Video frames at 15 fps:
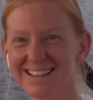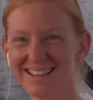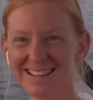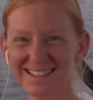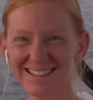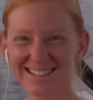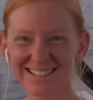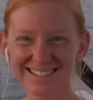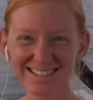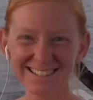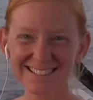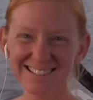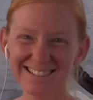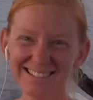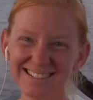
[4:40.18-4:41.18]
the sails are
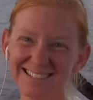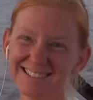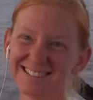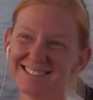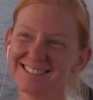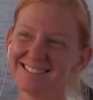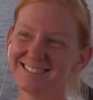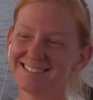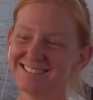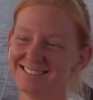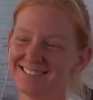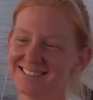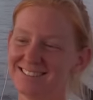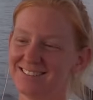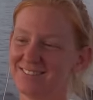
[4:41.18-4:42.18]
up and we're moving
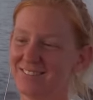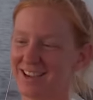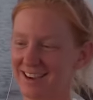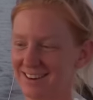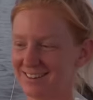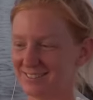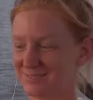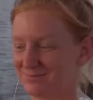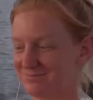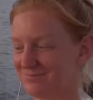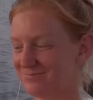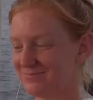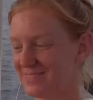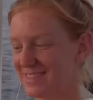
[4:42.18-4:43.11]
again. Where are yeah. we going?